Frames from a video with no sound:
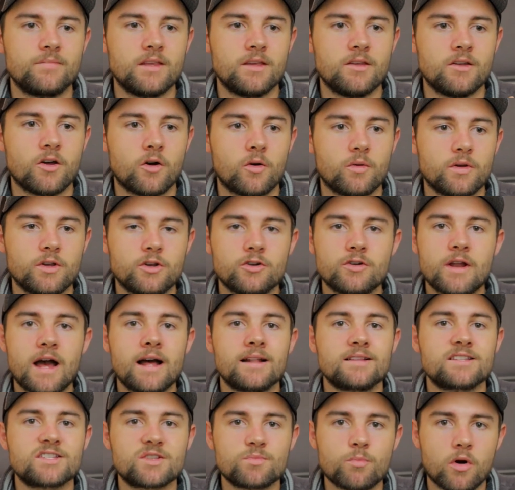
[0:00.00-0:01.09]
You're
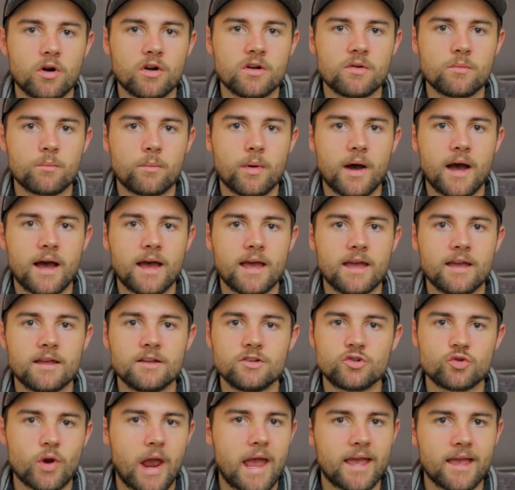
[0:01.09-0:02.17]
not smart by
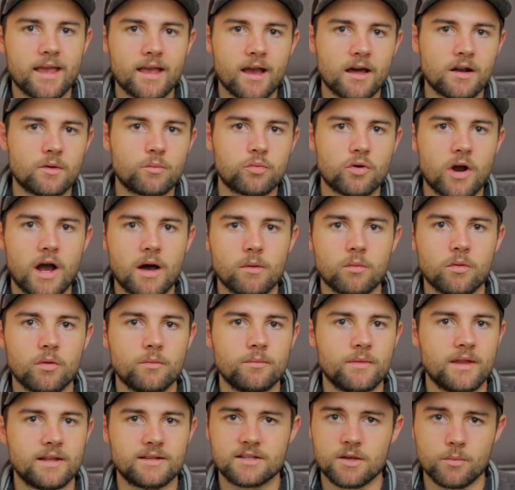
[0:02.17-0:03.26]
dragging on a problem
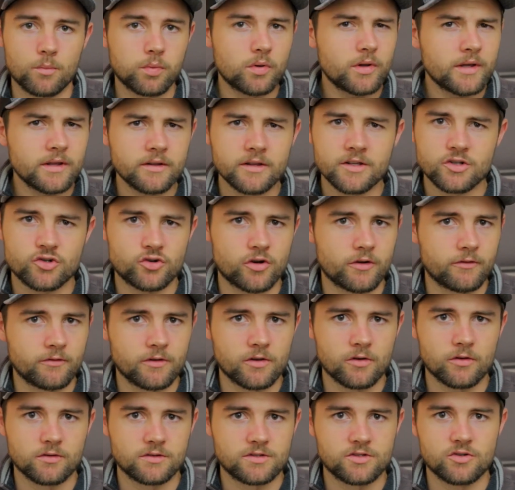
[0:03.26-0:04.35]
that's completely
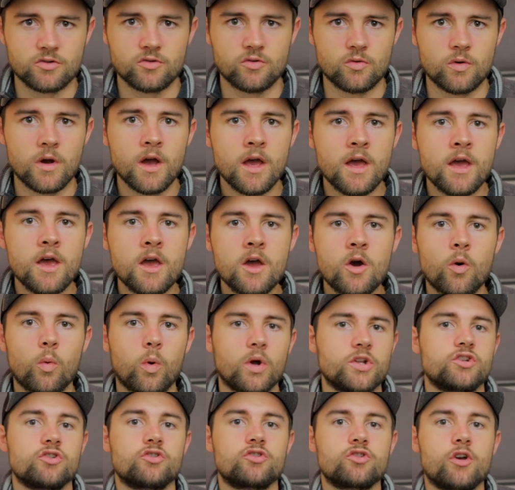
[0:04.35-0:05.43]
trivial to
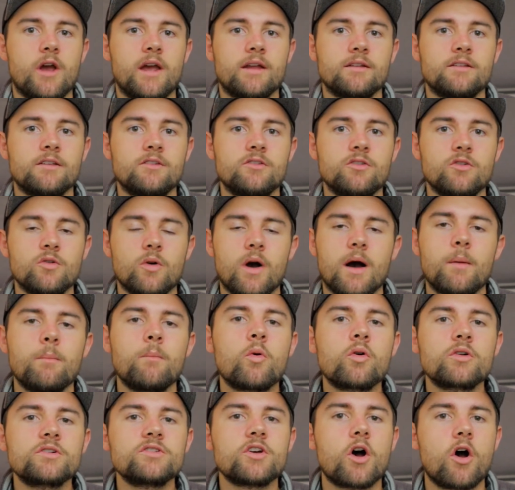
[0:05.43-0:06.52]
what you're trying to do. I'm
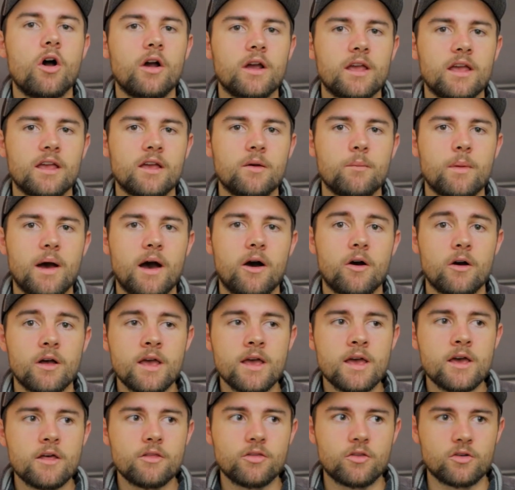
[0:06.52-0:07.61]
more talking about
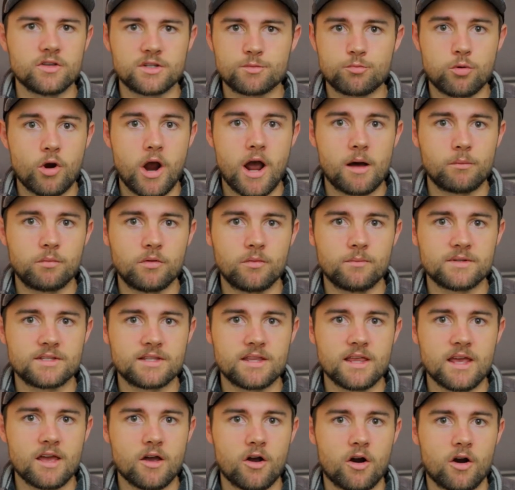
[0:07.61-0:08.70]
those problems
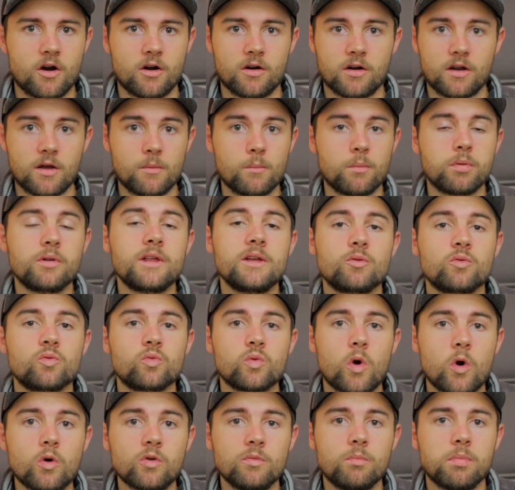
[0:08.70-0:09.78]
that are complete
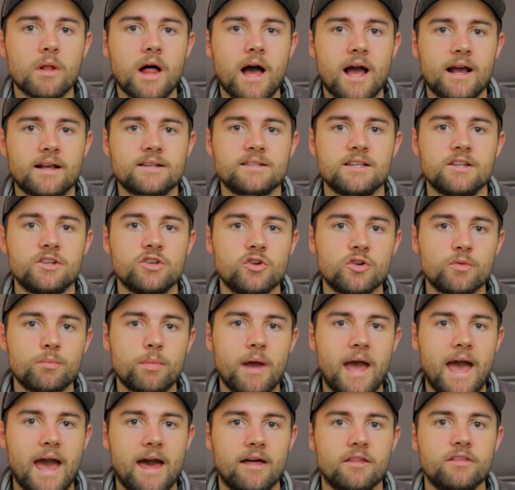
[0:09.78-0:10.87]
roadblocks in your
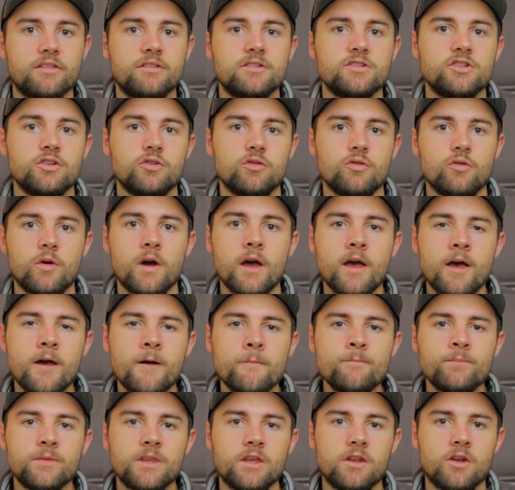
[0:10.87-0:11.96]
path to,
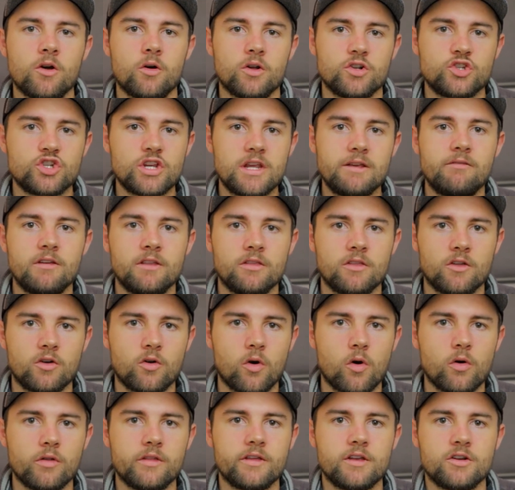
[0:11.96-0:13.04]
achieving the
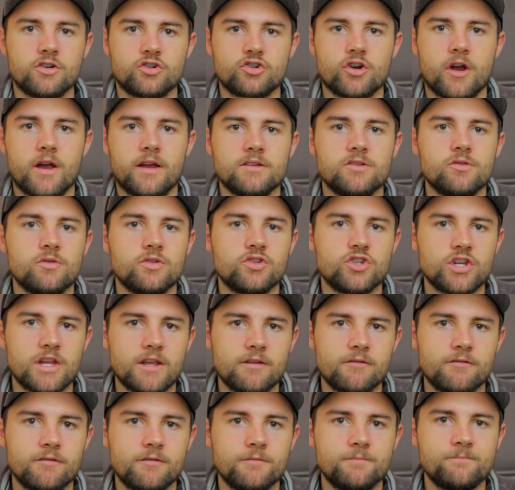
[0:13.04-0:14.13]
goal that you're trying to
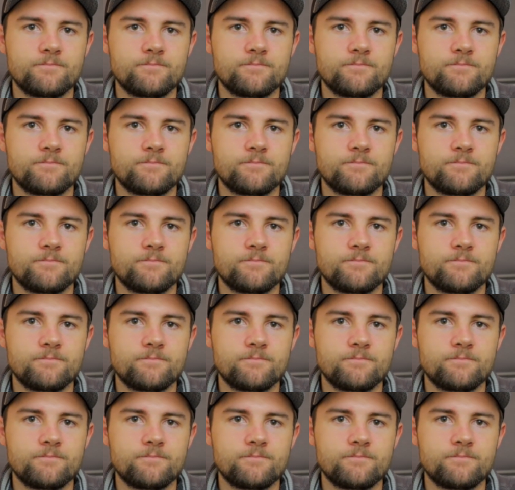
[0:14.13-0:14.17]
achieve.